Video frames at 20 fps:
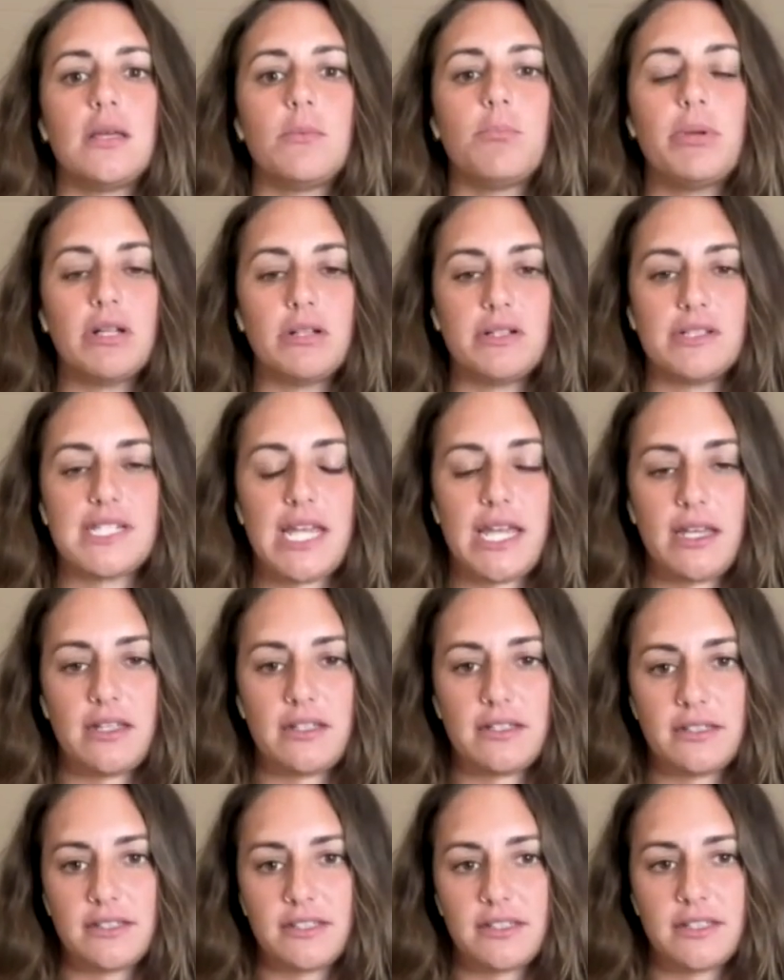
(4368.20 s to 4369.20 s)
building
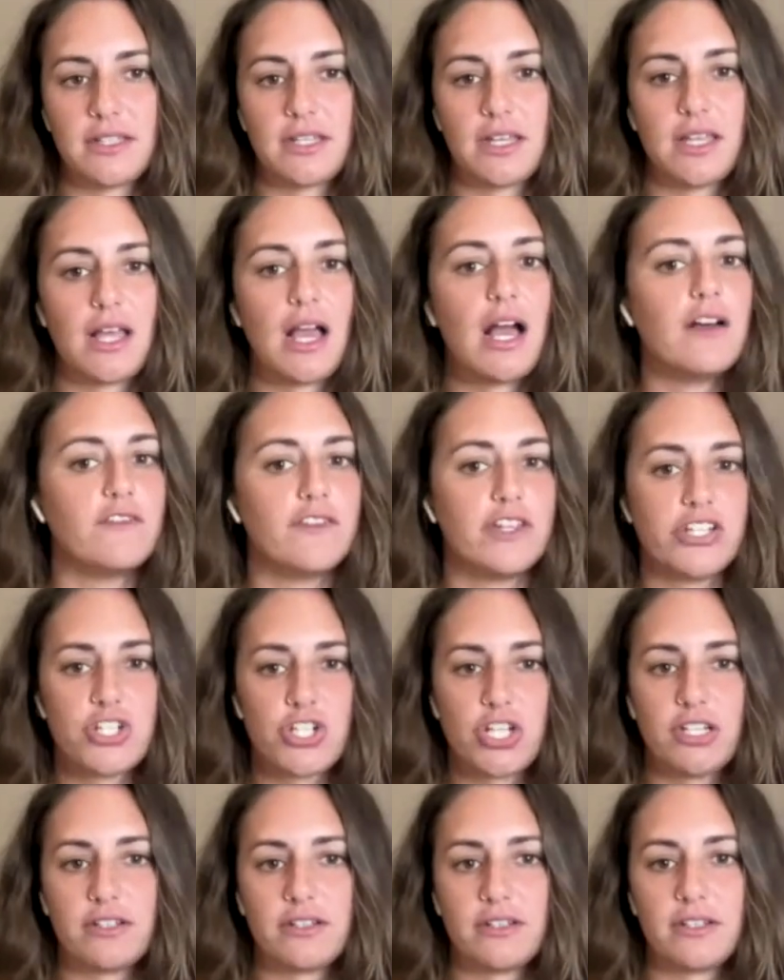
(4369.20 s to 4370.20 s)
a
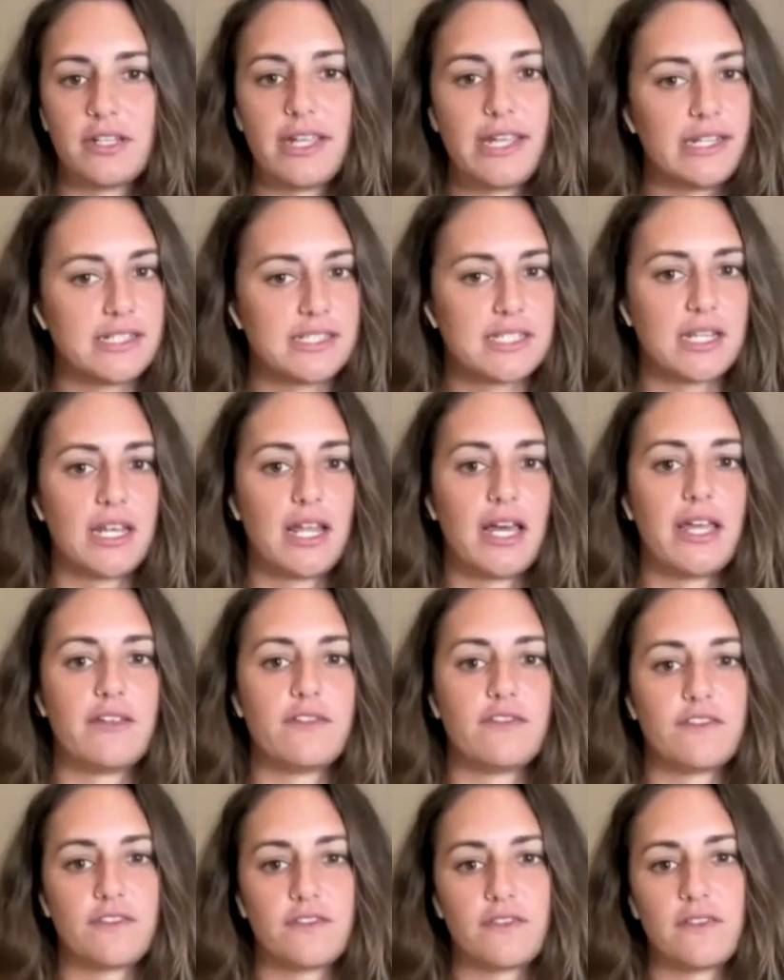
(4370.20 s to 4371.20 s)
vision into
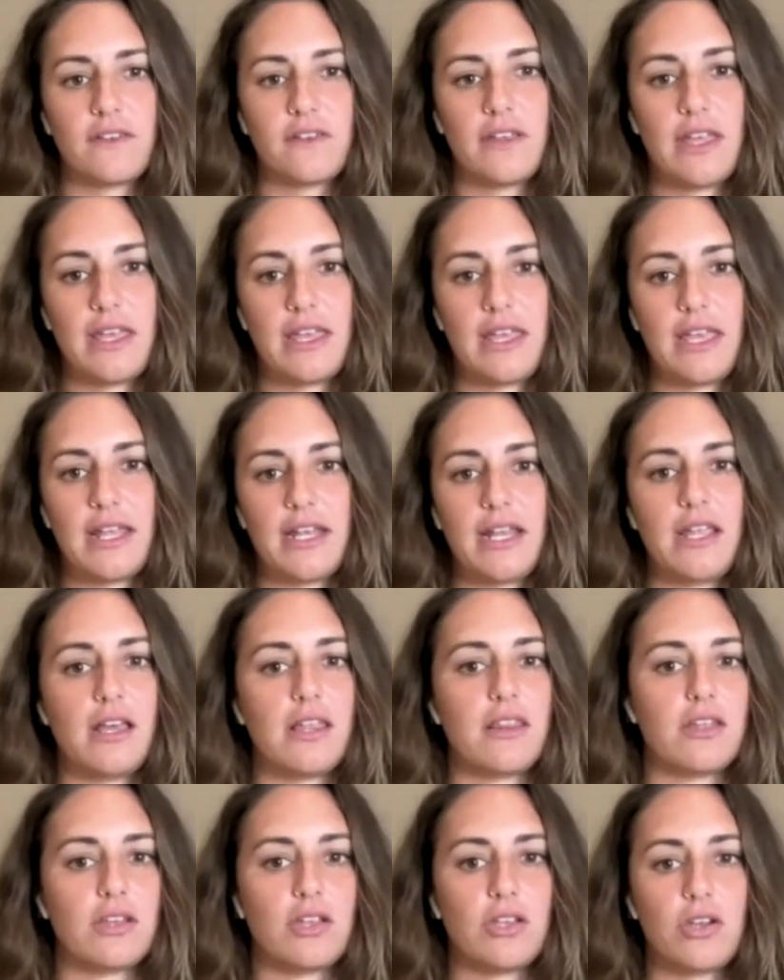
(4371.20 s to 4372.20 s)
life? Any
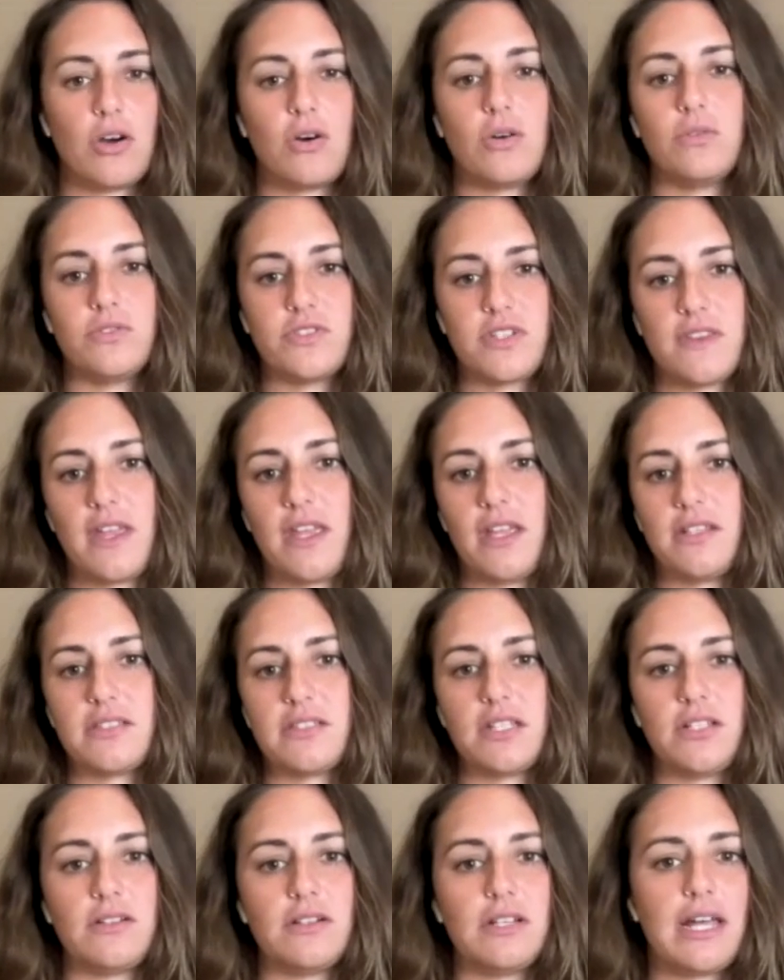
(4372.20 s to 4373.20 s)
other gold things
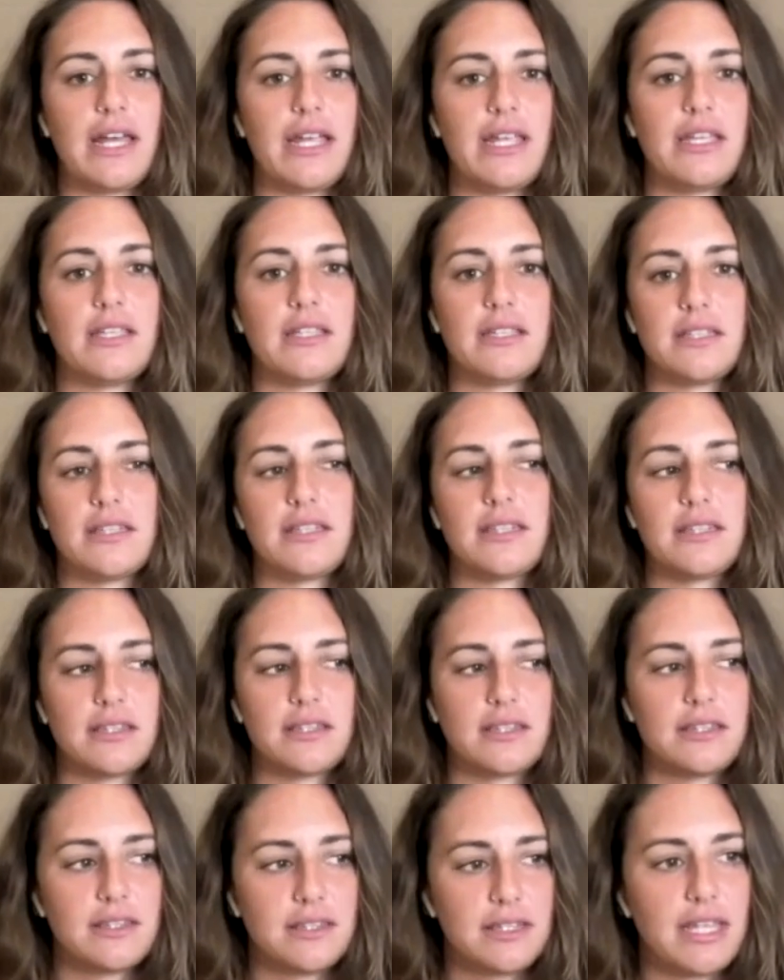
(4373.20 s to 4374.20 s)
that you're like,
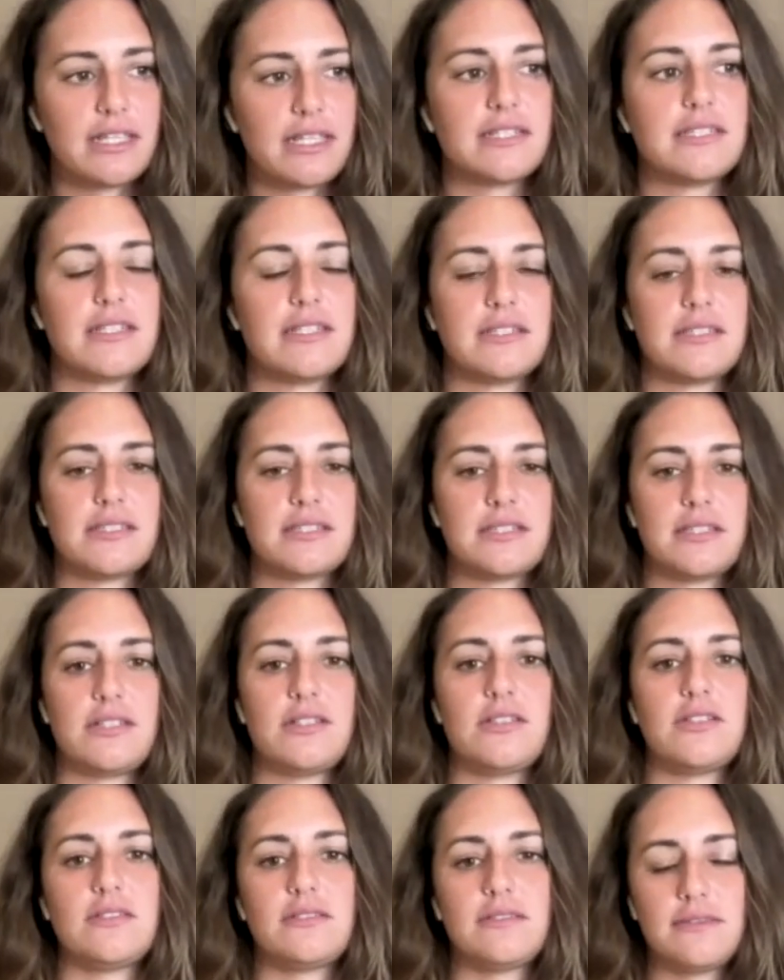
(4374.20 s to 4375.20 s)
this is,
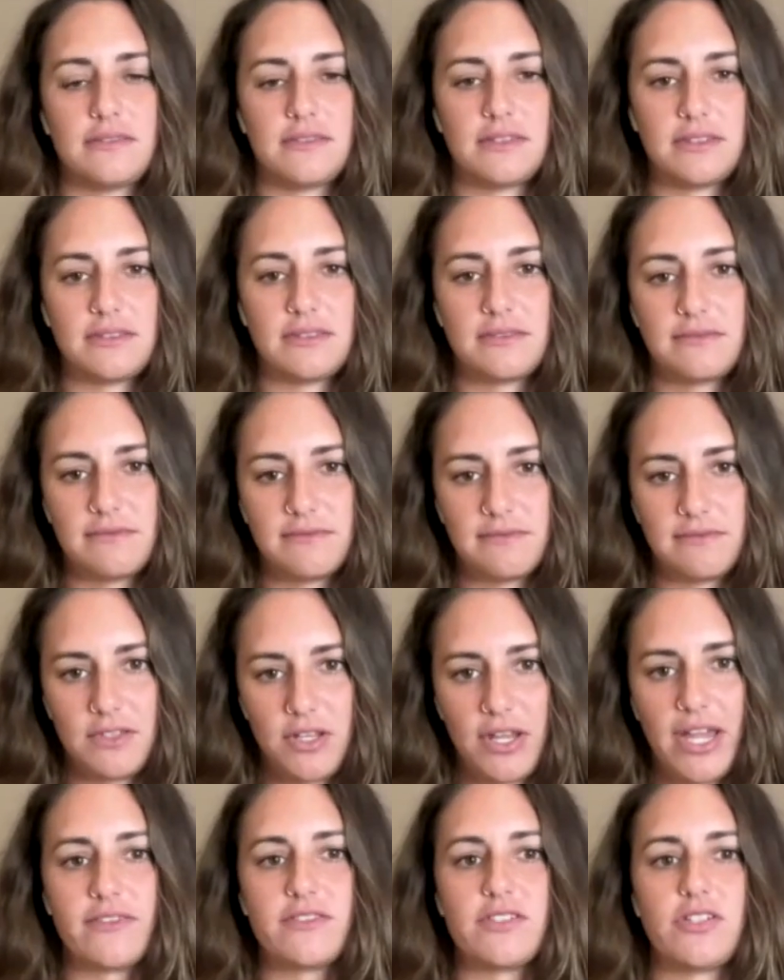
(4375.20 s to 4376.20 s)

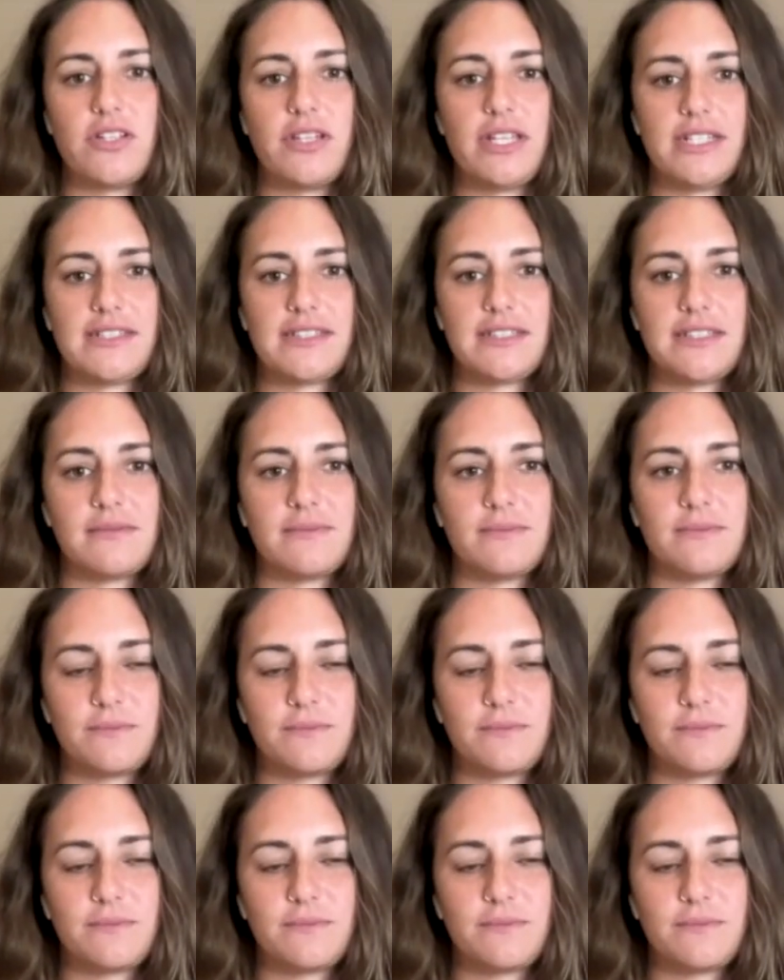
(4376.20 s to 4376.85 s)
you have to do this?